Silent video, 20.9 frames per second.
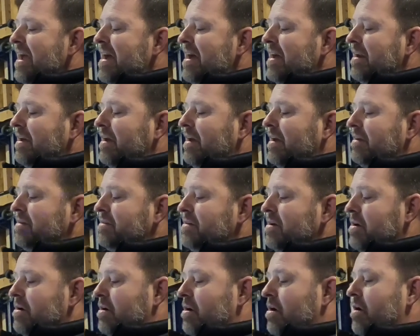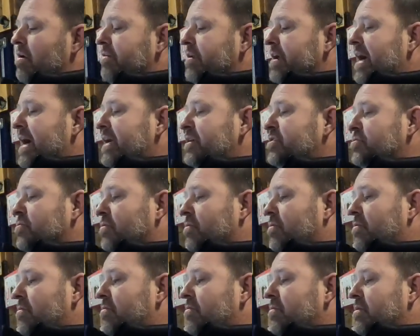and uh, all
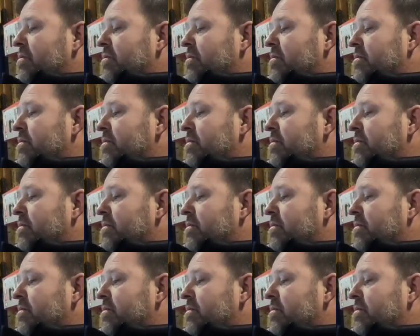natural.